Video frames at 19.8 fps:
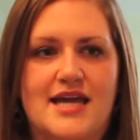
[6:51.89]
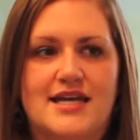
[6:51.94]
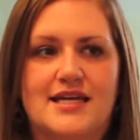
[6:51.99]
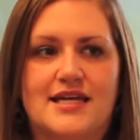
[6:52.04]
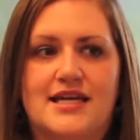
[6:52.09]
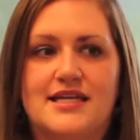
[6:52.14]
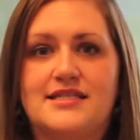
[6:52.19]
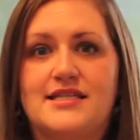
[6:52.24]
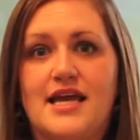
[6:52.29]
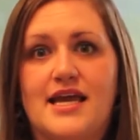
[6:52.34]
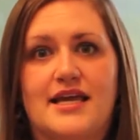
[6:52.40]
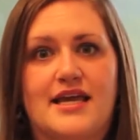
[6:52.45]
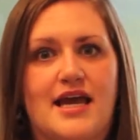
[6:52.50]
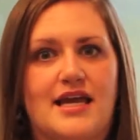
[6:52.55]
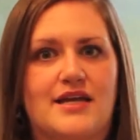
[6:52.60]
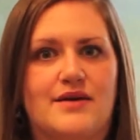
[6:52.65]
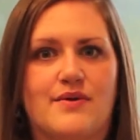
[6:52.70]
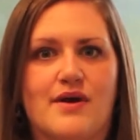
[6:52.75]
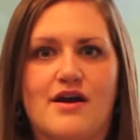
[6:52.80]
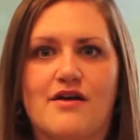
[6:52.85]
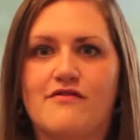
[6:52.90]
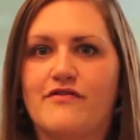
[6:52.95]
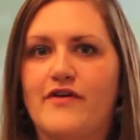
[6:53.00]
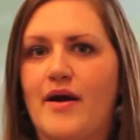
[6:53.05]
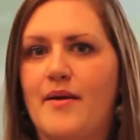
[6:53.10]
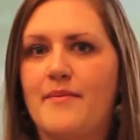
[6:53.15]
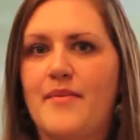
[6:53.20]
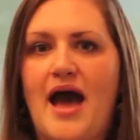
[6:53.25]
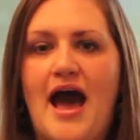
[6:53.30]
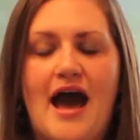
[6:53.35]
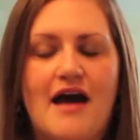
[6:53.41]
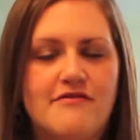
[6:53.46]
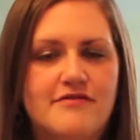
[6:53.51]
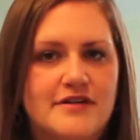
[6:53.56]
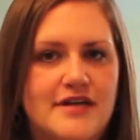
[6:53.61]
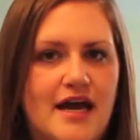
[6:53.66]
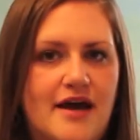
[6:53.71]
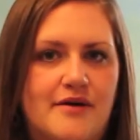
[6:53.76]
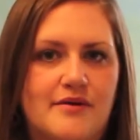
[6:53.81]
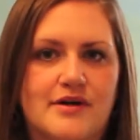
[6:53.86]
and it can take anywhere from half
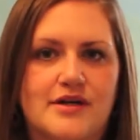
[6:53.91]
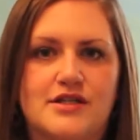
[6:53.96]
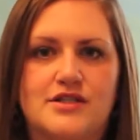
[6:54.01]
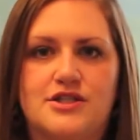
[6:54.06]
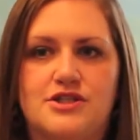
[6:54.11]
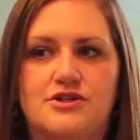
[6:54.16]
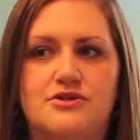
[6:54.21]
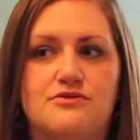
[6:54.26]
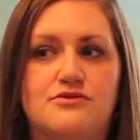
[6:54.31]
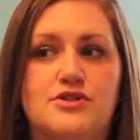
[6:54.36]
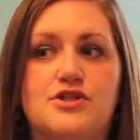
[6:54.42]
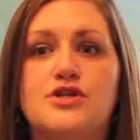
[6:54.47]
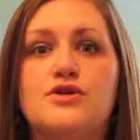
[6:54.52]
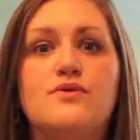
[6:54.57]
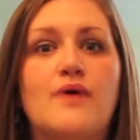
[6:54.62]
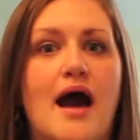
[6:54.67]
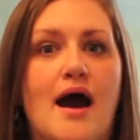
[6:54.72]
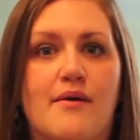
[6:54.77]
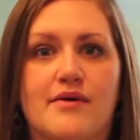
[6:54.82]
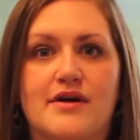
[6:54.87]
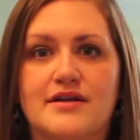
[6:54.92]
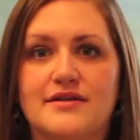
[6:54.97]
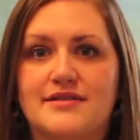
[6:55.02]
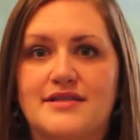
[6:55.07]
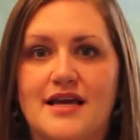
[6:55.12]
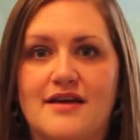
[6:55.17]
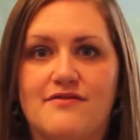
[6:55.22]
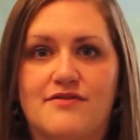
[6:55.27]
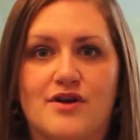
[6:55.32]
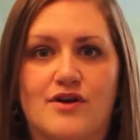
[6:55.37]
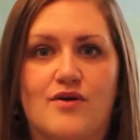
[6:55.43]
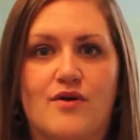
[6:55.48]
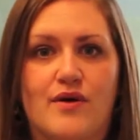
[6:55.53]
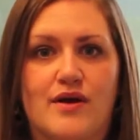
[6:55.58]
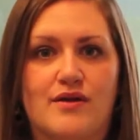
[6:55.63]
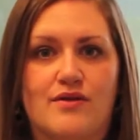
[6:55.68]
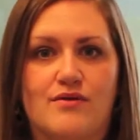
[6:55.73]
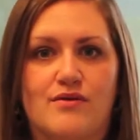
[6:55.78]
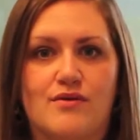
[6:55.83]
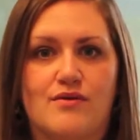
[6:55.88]
an hour to 2 hours if they're
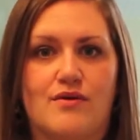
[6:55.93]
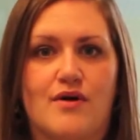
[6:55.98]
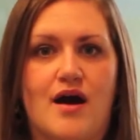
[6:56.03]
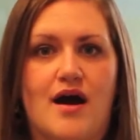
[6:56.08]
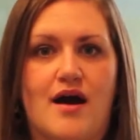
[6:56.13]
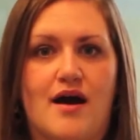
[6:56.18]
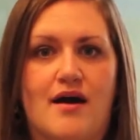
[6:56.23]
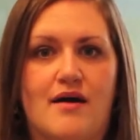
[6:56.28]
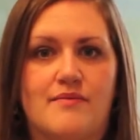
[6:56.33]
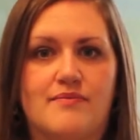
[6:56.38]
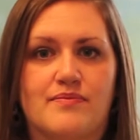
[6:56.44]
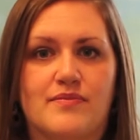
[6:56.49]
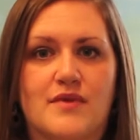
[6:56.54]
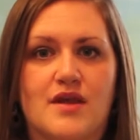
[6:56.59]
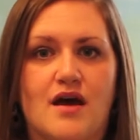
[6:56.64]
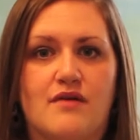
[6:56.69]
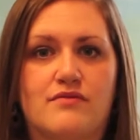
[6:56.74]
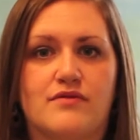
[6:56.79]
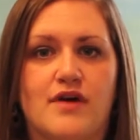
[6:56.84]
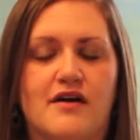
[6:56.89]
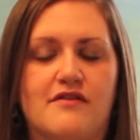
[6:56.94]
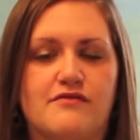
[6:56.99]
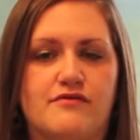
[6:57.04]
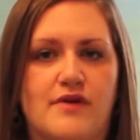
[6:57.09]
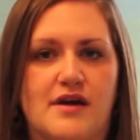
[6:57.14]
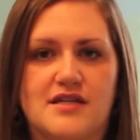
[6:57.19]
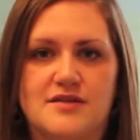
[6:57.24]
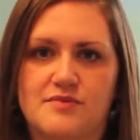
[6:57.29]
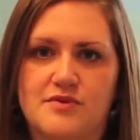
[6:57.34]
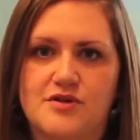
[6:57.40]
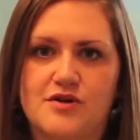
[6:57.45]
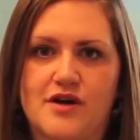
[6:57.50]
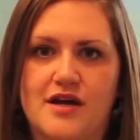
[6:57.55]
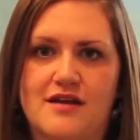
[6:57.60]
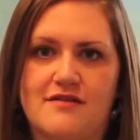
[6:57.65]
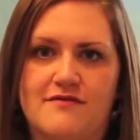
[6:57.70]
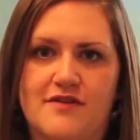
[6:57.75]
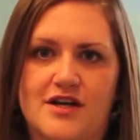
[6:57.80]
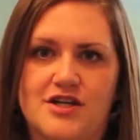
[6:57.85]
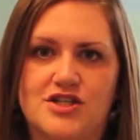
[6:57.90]
going through a rough respiratory
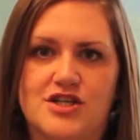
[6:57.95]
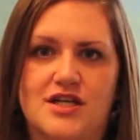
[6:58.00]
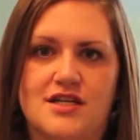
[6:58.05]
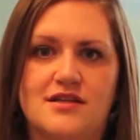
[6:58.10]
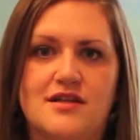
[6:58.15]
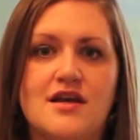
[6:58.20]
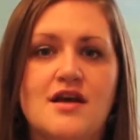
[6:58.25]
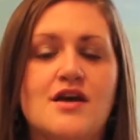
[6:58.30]
infection.